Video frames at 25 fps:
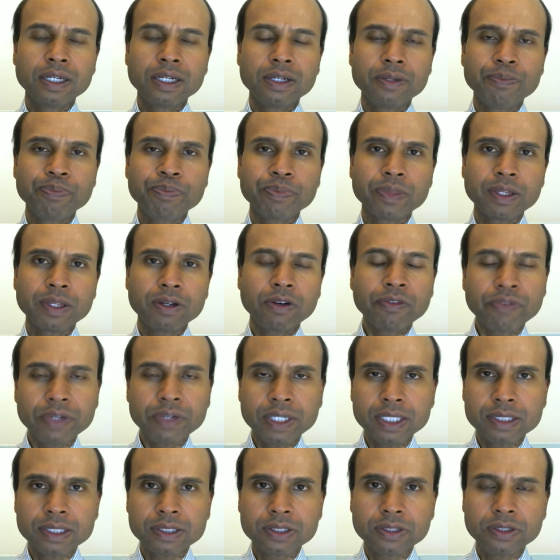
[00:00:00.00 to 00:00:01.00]
Um,
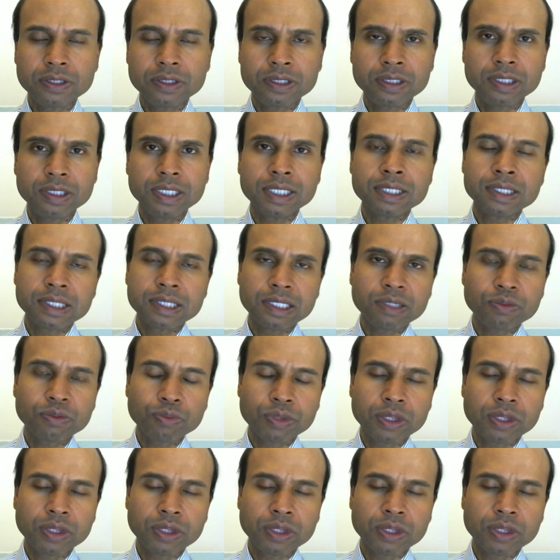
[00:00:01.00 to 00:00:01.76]
often it's good to just sit